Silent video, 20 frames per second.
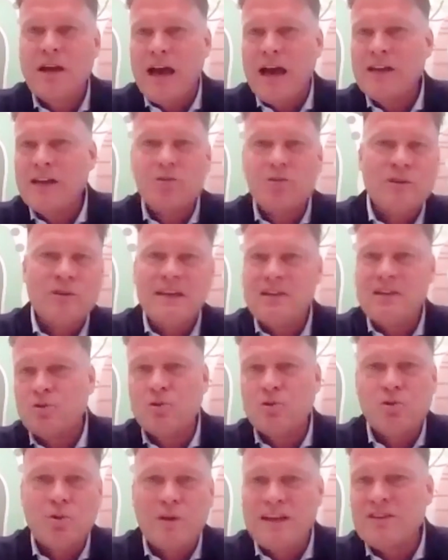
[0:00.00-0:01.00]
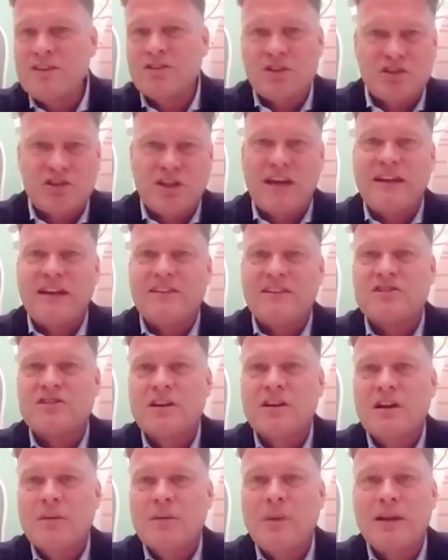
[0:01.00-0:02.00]
and you need to do interchange.
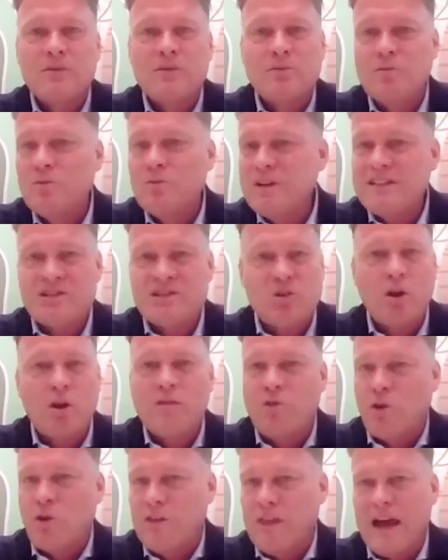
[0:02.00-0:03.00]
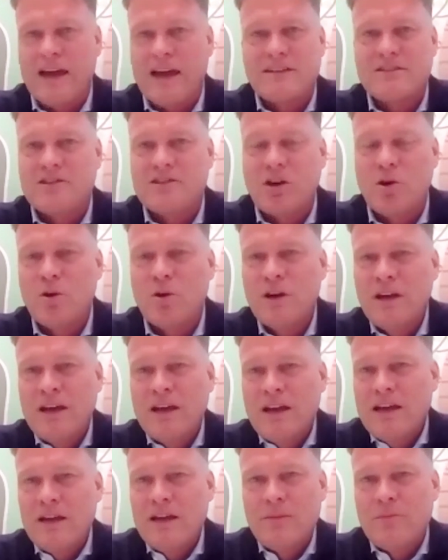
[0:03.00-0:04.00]
But we solve all that. So
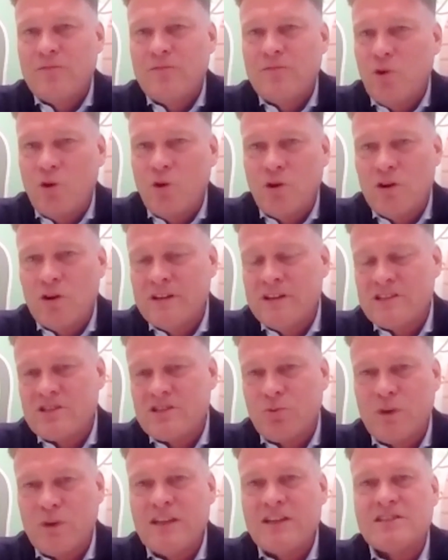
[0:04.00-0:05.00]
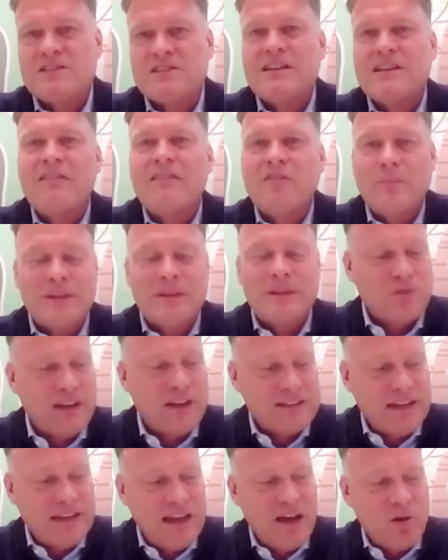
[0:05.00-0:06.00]
for the Swedish government
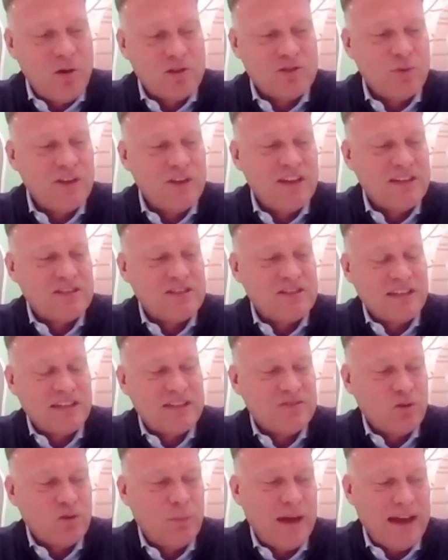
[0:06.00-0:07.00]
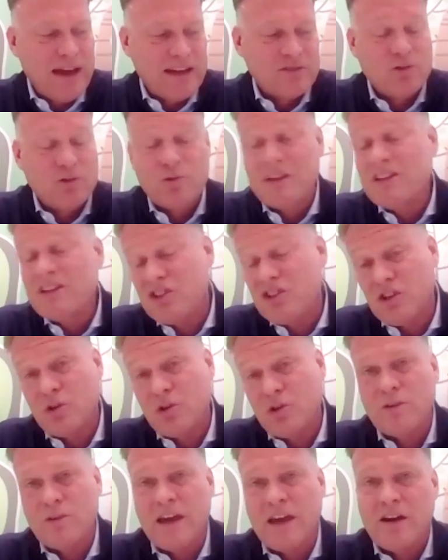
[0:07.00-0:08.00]
right now, or Swedish central bank, to
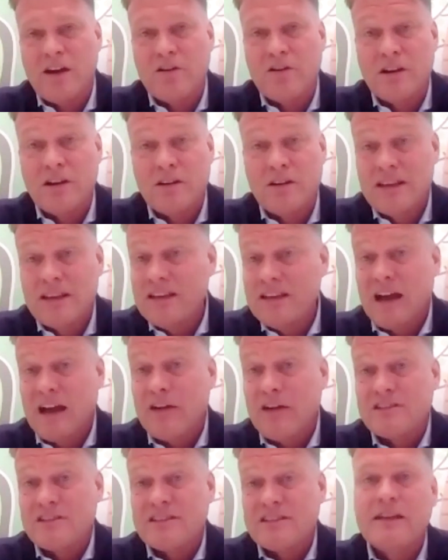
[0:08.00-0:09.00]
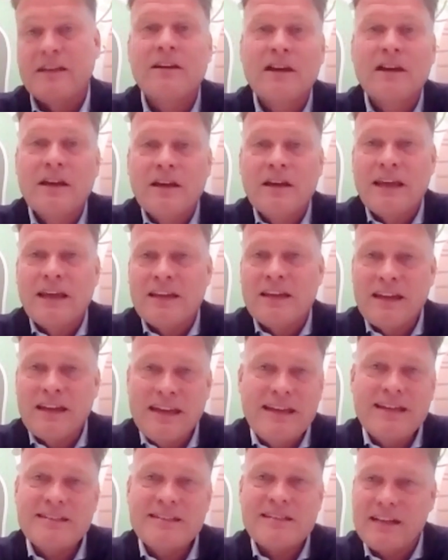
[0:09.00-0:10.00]
issue their e-currency, they can
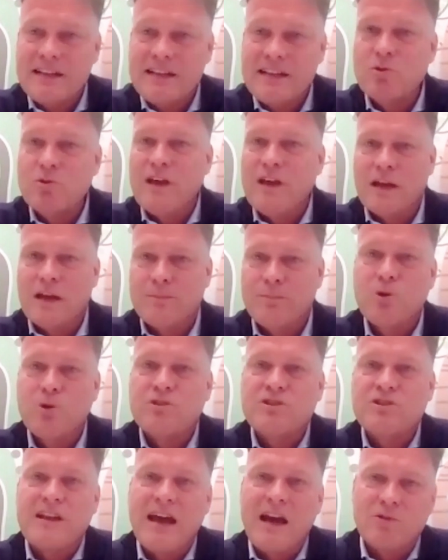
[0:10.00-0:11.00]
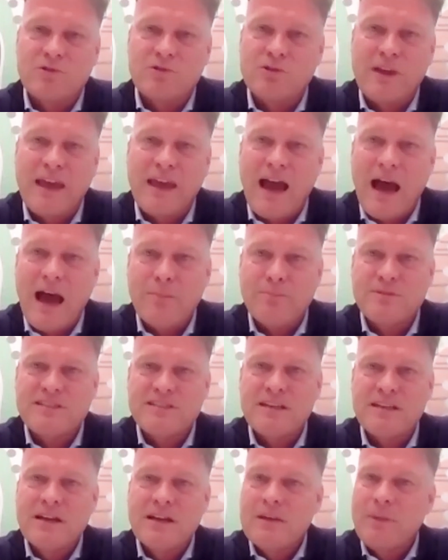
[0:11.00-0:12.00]
easily do that, push it out to the
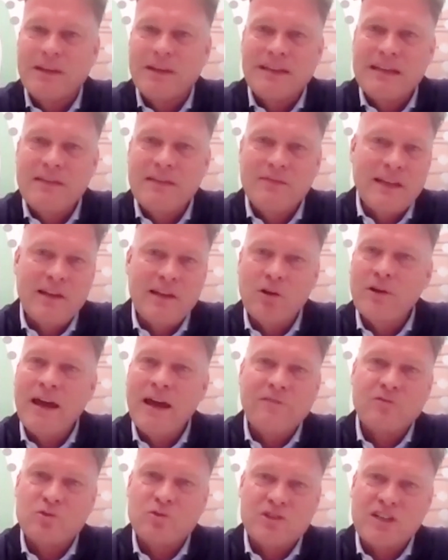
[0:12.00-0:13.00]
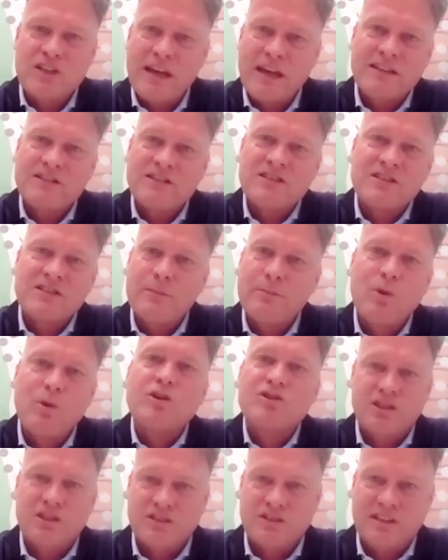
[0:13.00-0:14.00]
apps, But they don't have to change the
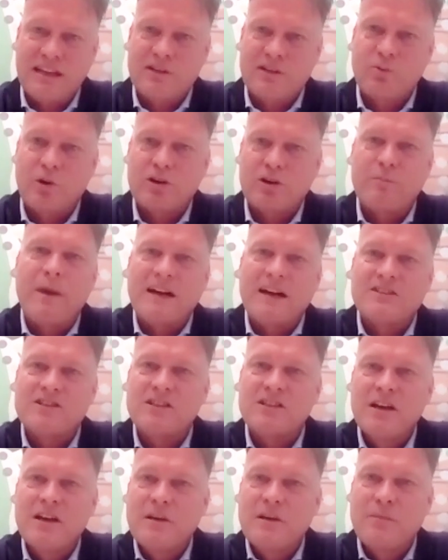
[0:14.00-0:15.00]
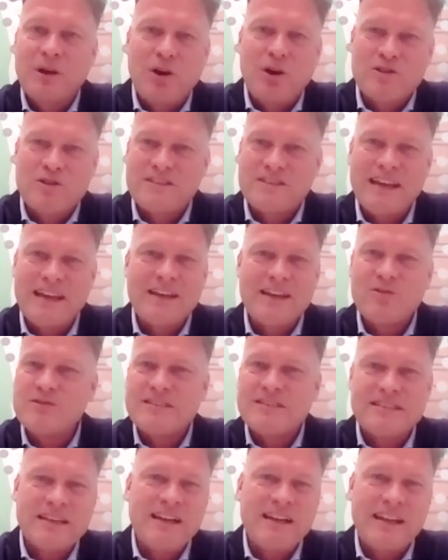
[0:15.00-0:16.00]
merchant network much, because they could
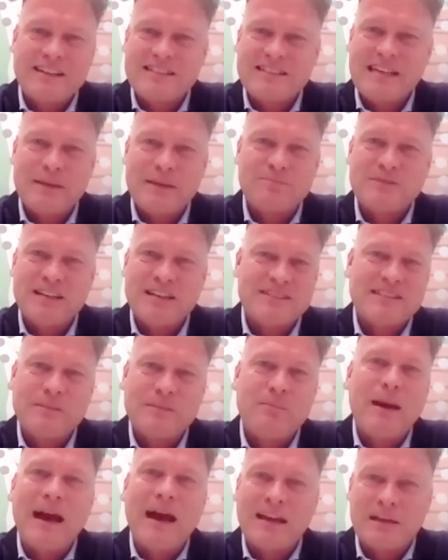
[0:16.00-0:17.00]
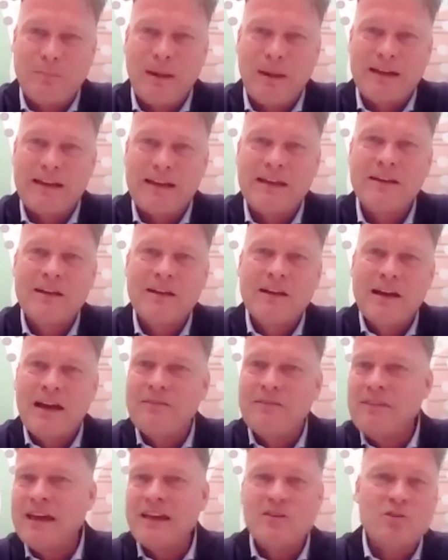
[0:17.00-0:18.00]
still accept just in bank money,
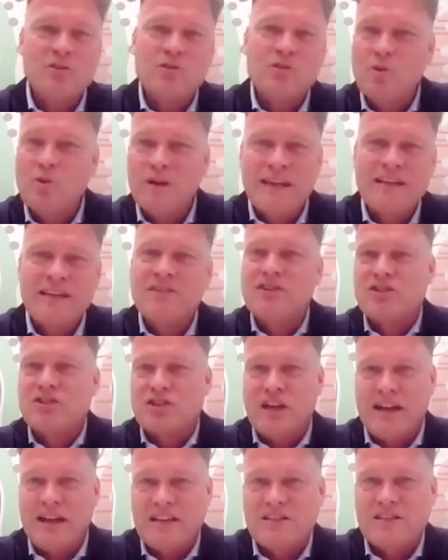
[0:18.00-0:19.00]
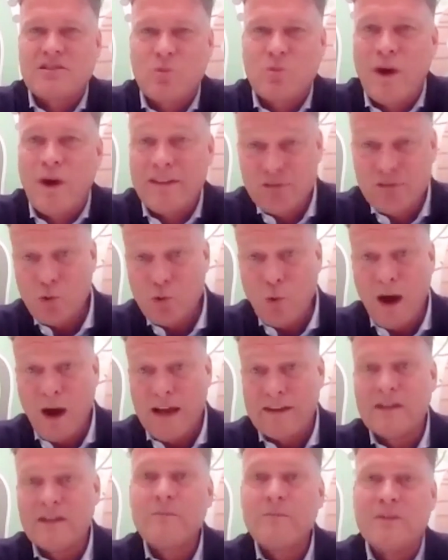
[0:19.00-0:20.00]
and then you do an interchange
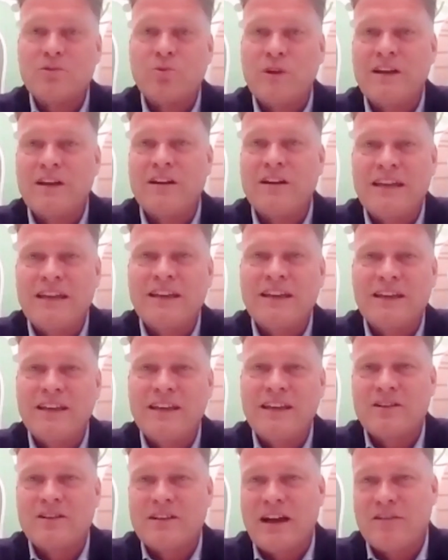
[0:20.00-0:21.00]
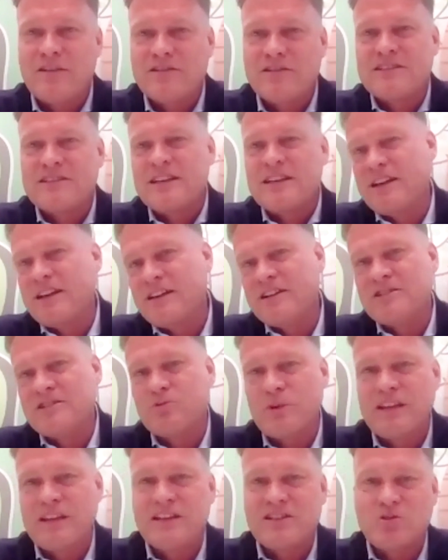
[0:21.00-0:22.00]
one-to-one between an e-currency and the
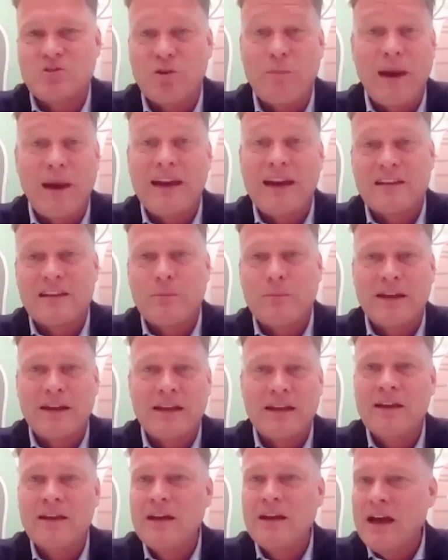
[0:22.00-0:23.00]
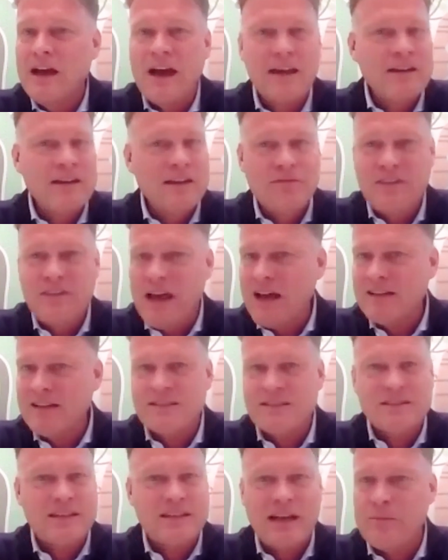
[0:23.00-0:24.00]
Swedish or banking money, and that
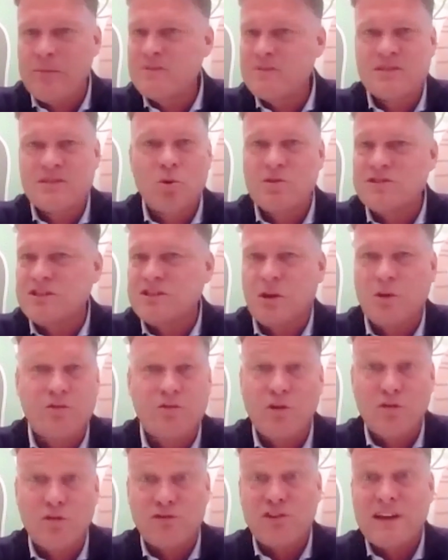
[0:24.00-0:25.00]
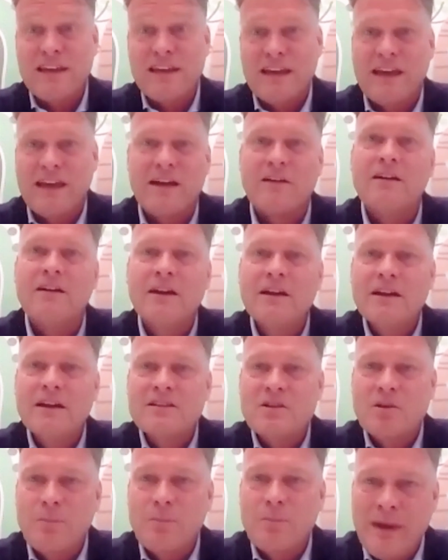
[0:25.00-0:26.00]
comes also for free here.
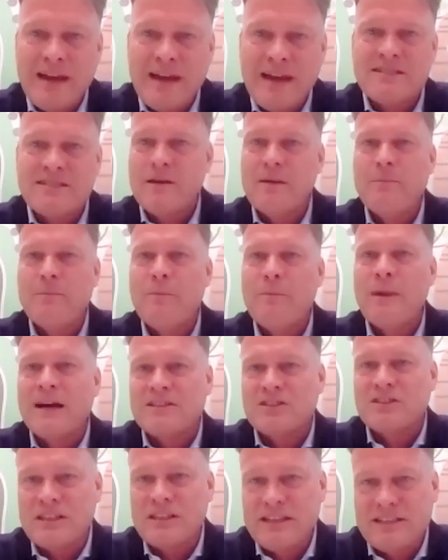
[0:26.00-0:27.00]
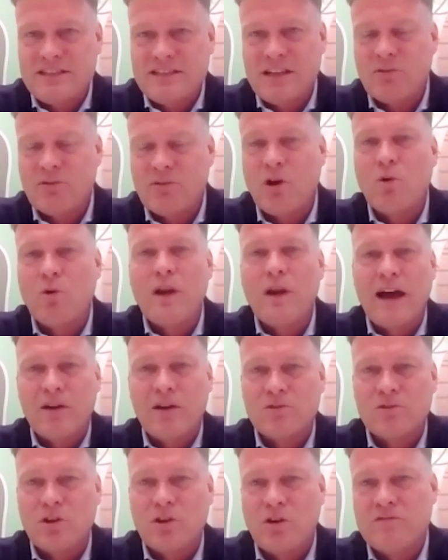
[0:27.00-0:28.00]
Makes a much easier rollout
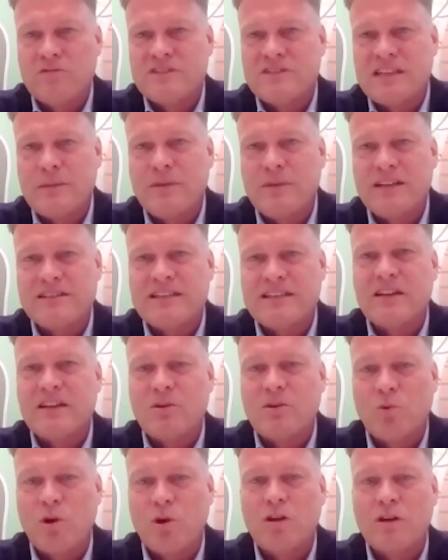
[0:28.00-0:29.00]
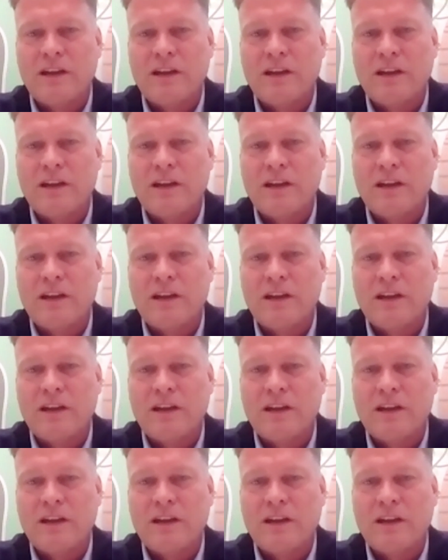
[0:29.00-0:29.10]
of CBDC in the world